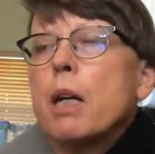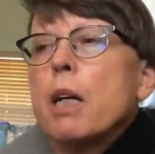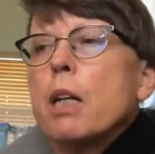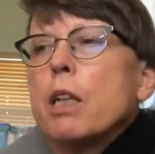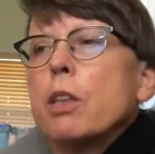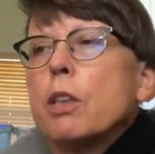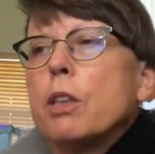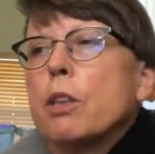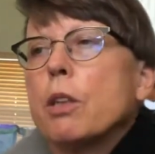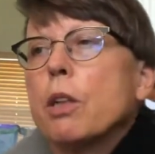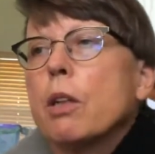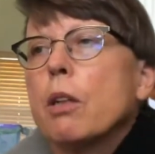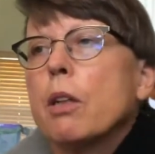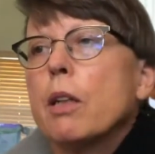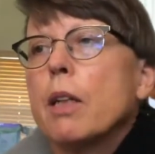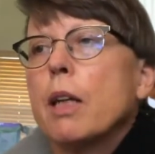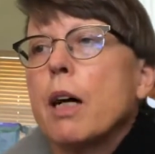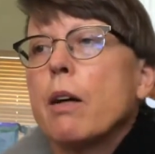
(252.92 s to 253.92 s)
She took it
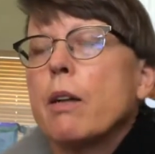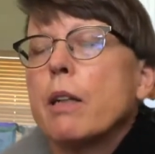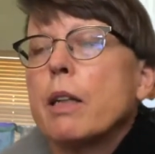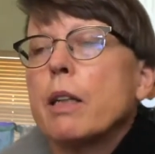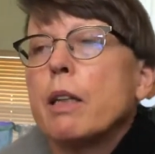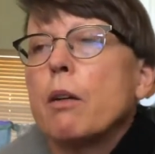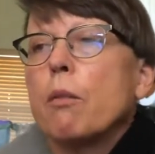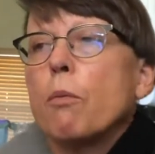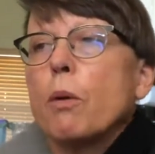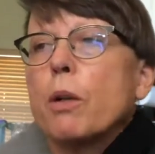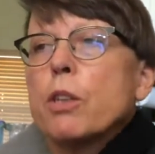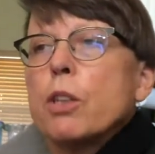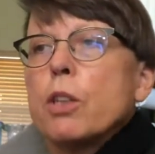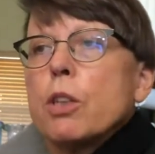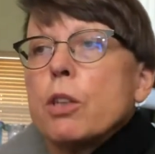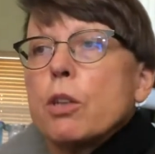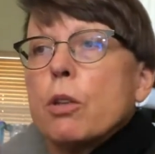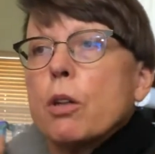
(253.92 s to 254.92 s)
all out, and then once
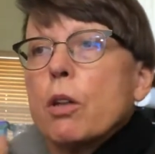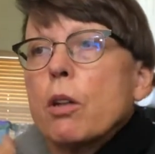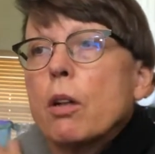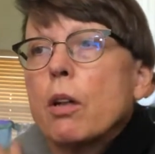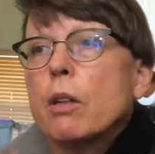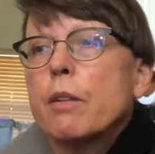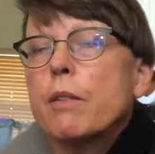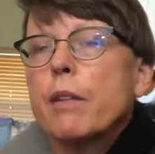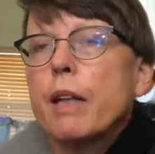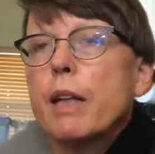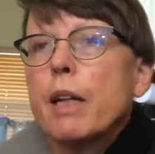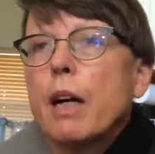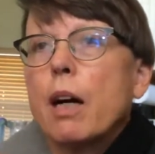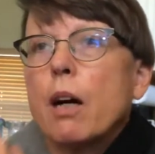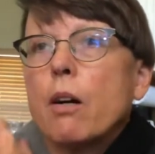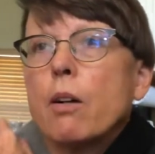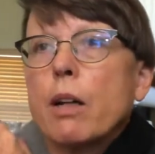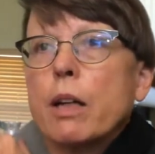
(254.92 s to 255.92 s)
she took all of that
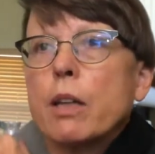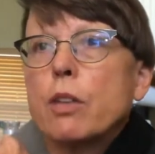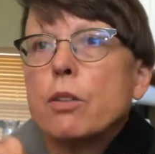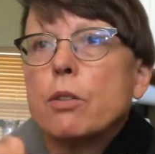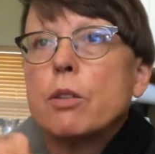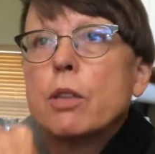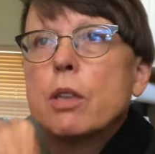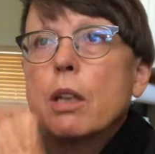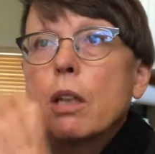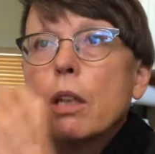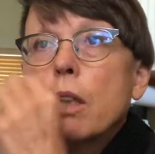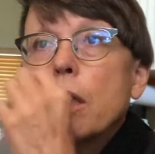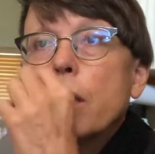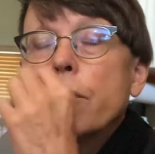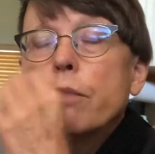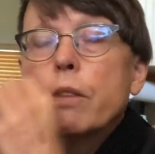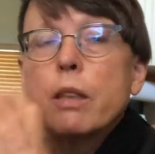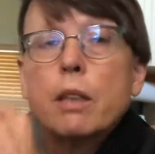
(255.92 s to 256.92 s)
out, I guess you just
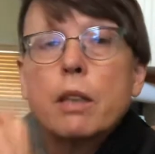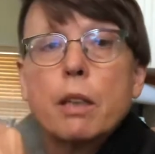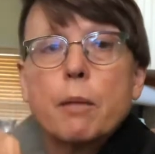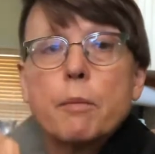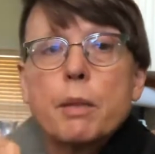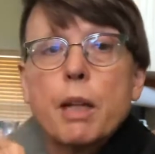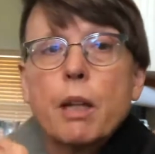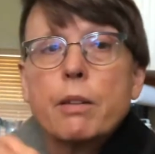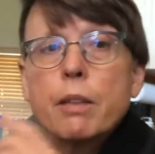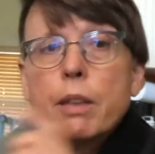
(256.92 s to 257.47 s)
lift and it comes out.